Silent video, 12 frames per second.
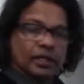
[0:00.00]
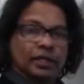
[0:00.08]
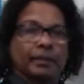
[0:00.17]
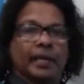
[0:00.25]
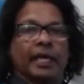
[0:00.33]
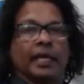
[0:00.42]

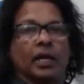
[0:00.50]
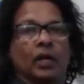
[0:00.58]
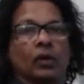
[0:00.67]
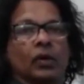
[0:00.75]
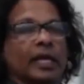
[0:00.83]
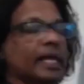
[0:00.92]
be
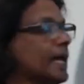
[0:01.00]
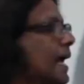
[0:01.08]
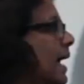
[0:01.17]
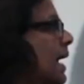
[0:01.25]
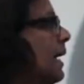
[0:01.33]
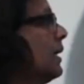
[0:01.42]
looking
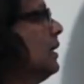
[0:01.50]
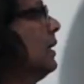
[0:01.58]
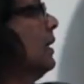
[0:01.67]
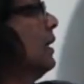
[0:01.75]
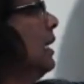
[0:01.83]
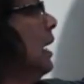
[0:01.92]
at
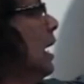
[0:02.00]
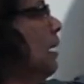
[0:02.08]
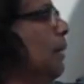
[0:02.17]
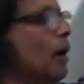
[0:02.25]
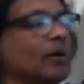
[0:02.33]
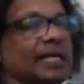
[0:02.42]

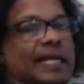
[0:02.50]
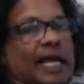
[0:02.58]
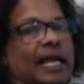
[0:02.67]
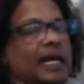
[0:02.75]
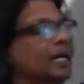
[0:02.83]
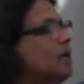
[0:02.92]
about 10